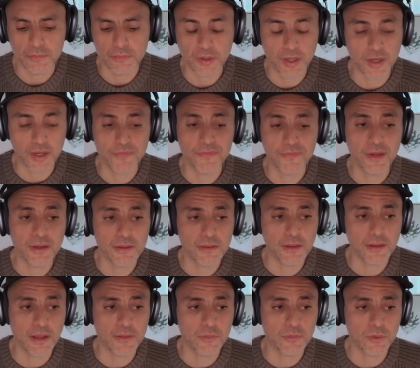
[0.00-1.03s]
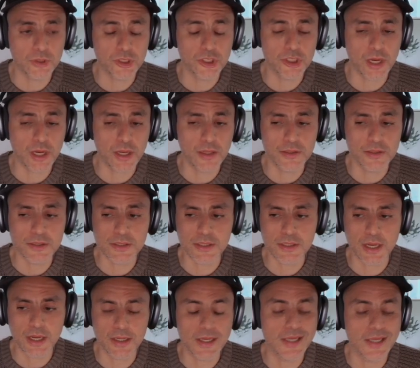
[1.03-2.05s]
But I think that what Shane is
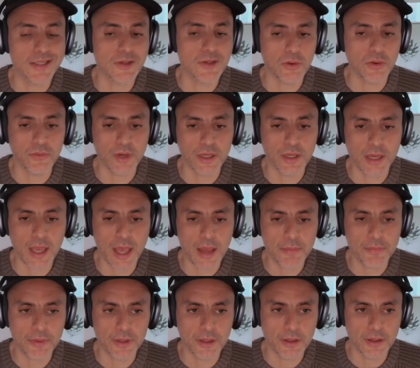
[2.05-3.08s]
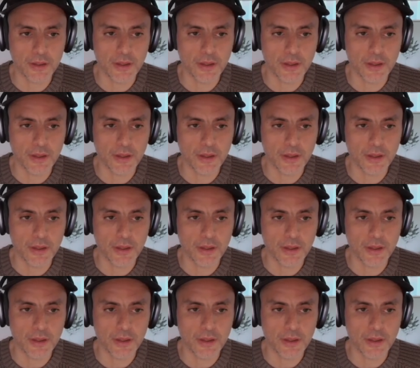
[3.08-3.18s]
saying is already happening.